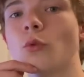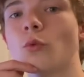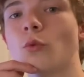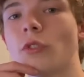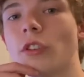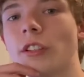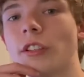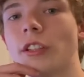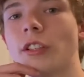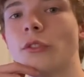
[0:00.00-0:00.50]

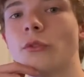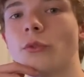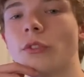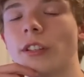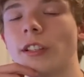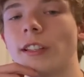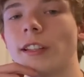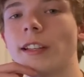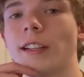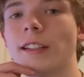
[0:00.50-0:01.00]

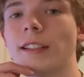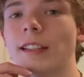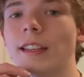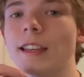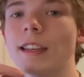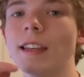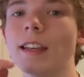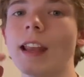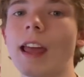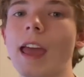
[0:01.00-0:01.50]
really
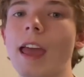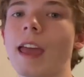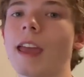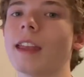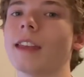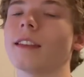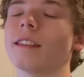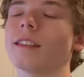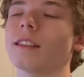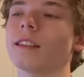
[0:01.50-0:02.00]
clean,
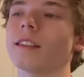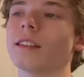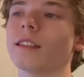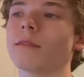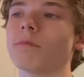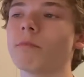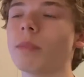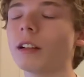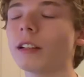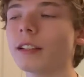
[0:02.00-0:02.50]
and
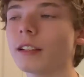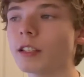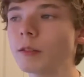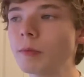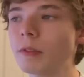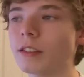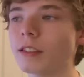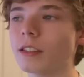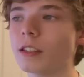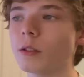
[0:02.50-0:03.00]
building this
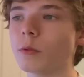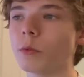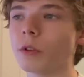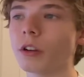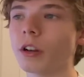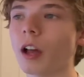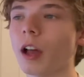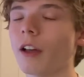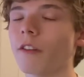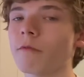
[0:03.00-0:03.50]
PC would
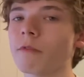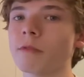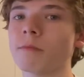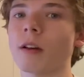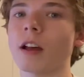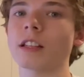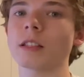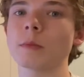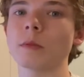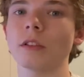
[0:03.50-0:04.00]
not have been
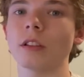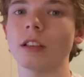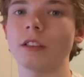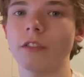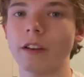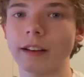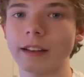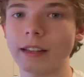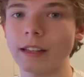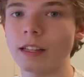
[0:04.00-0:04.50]
possible if
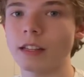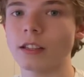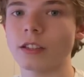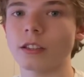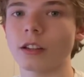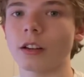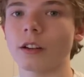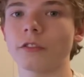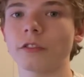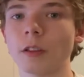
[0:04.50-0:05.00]
I didn't
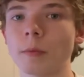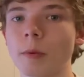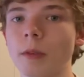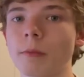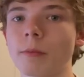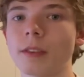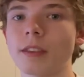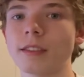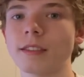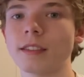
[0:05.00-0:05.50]
start flipping
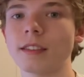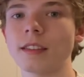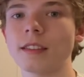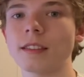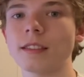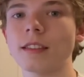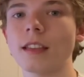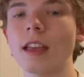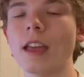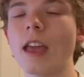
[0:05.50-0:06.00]

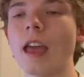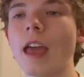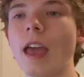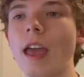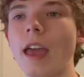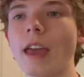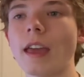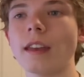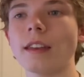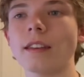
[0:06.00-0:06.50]
PCs,
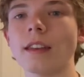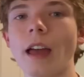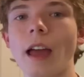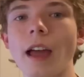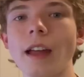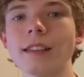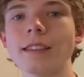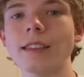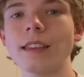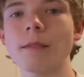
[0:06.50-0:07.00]
and
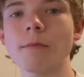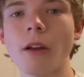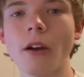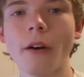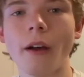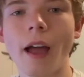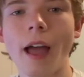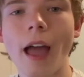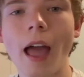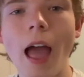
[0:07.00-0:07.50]
I'd say about
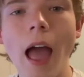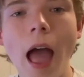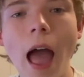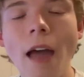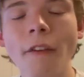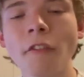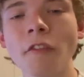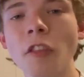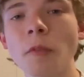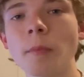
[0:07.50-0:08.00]

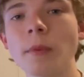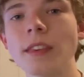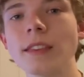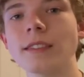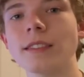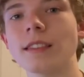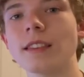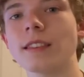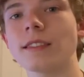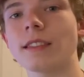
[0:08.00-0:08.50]
half of the
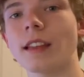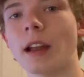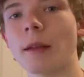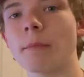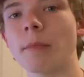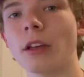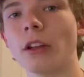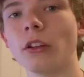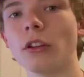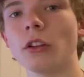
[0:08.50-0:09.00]
PCs that I
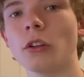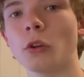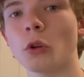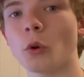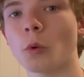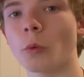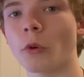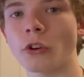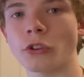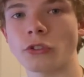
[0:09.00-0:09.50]
built
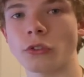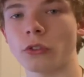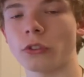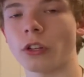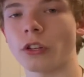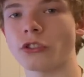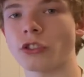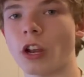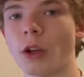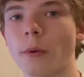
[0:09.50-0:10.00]
were sold
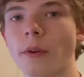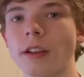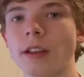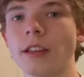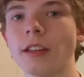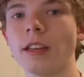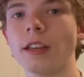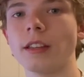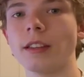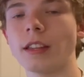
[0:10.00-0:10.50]
on Java.
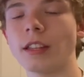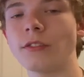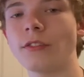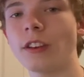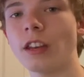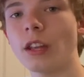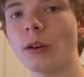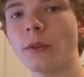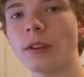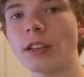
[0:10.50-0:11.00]
This
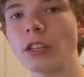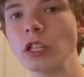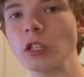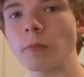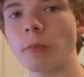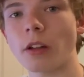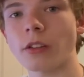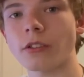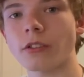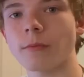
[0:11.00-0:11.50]
video is
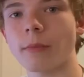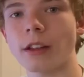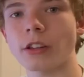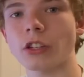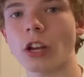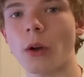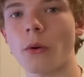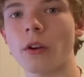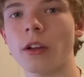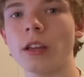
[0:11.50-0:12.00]
sponsored by
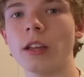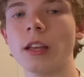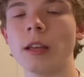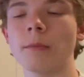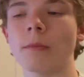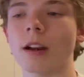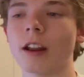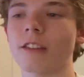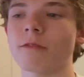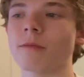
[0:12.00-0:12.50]
Java,
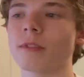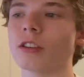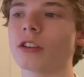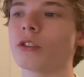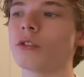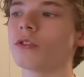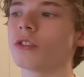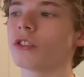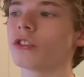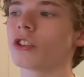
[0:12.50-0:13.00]
but I've been
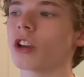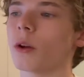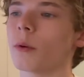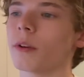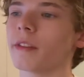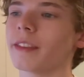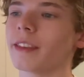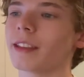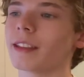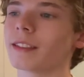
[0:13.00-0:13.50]
using Java
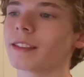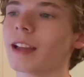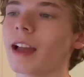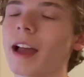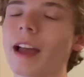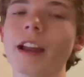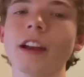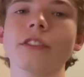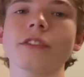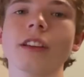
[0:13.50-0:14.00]
the
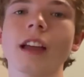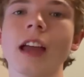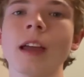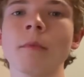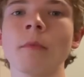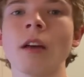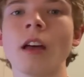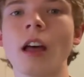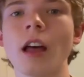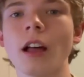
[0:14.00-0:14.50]
entire time
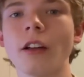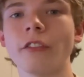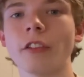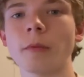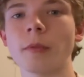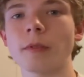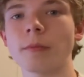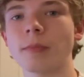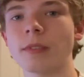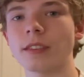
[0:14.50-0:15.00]
of
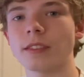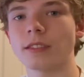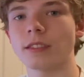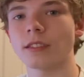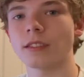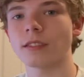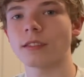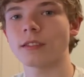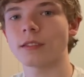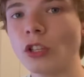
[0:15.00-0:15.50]
flipping
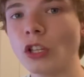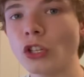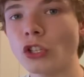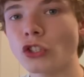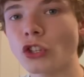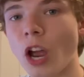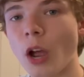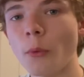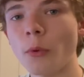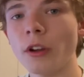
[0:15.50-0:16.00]
PCs.
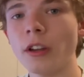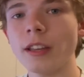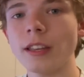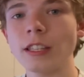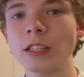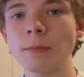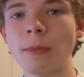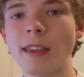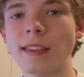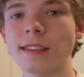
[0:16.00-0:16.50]
Java is
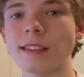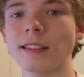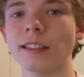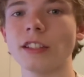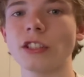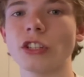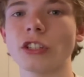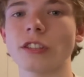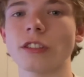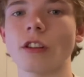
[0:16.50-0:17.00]
basically
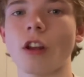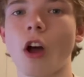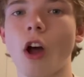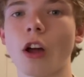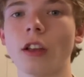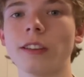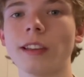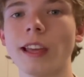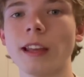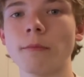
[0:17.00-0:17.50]
just an
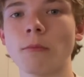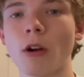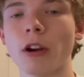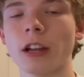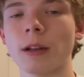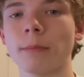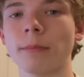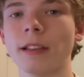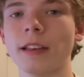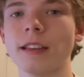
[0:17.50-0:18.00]
online
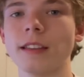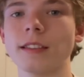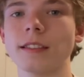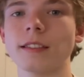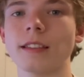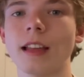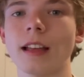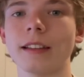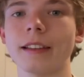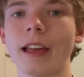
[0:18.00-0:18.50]
marketplace
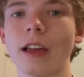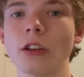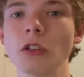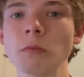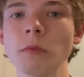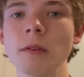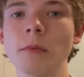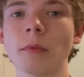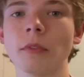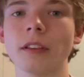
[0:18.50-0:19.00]
that allows
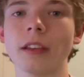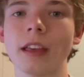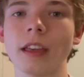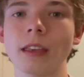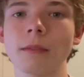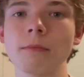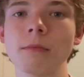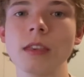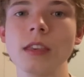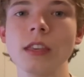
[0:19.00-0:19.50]
people
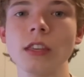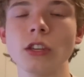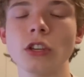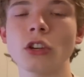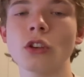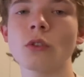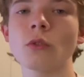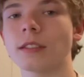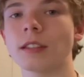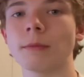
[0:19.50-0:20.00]
like me and
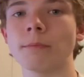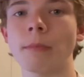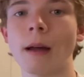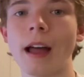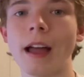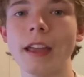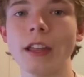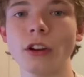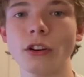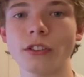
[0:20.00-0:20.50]
you to
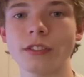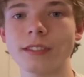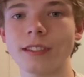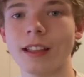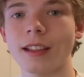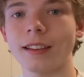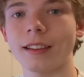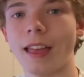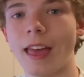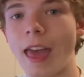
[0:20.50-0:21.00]
buy or
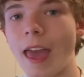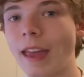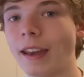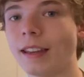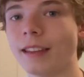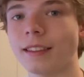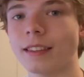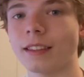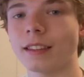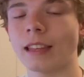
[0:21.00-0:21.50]
sell
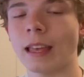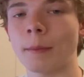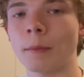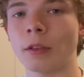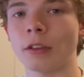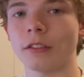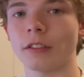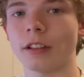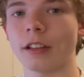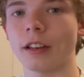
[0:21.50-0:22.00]
anything gaming
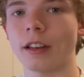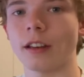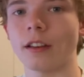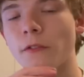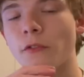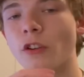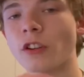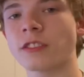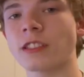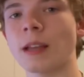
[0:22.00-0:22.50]
related.
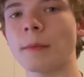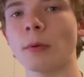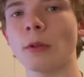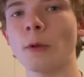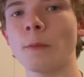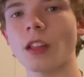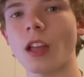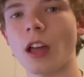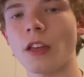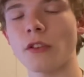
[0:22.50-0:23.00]
For
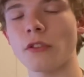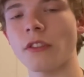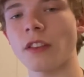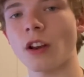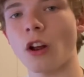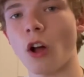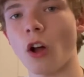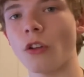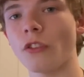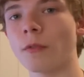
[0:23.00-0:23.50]
example, other than
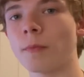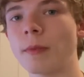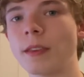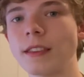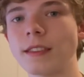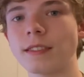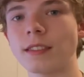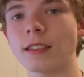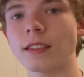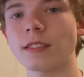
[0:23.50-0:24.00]
all the
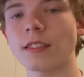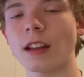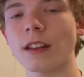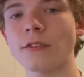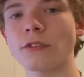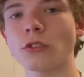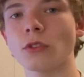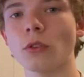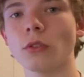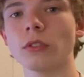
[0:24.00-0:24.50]
PCs that I've
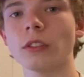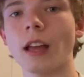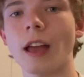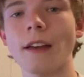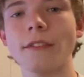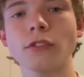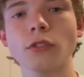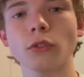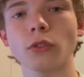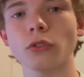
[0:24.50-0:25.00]
sold
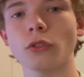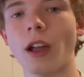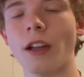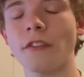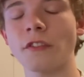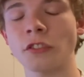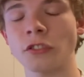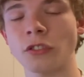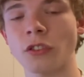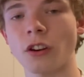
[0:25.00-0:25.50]

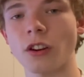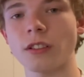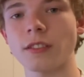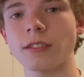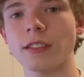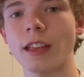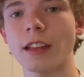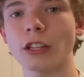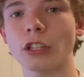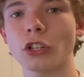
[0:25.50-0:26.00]
graphics cards,
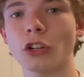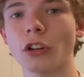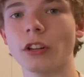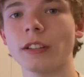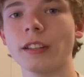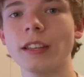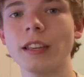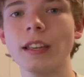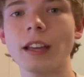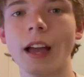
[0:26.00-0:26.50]
and
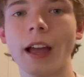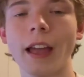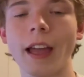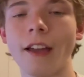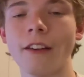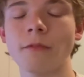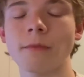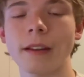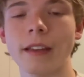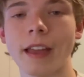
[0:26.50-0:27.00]
currently I
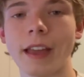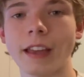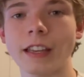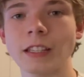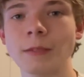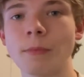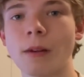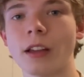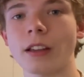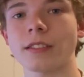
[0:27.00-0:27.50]
have my
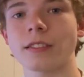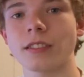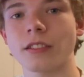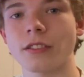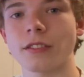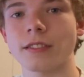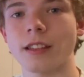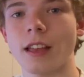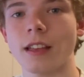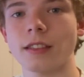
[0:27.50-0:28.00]
Xbox
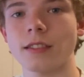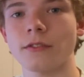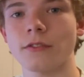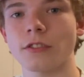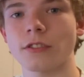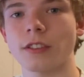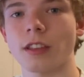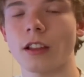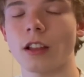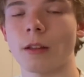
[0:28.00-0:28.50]
Series S for
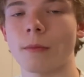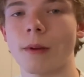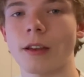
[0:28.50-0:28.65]
sale on my